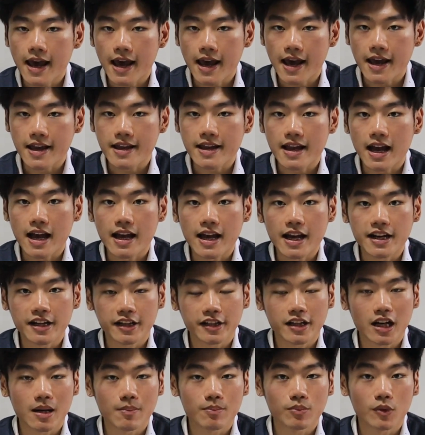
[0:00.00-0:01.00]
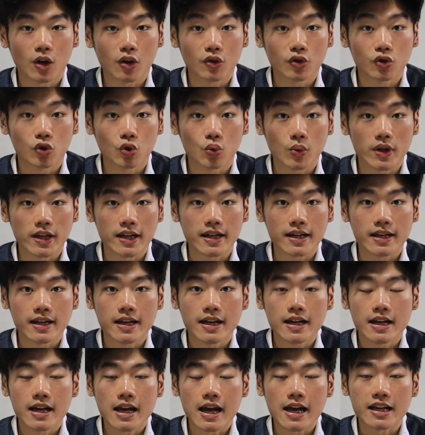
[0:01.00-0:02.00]
and I ended up not
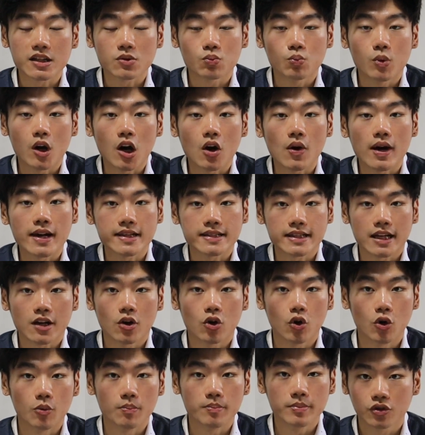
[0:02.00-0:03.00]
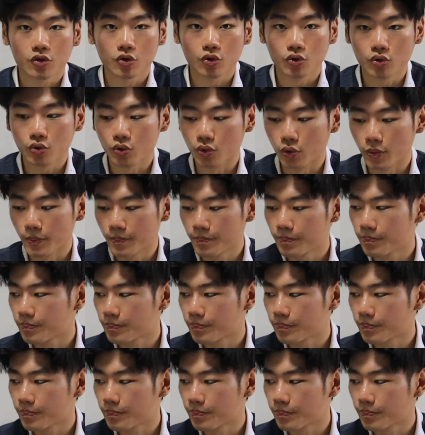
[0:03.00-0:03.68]
doing as well as I hoped to do.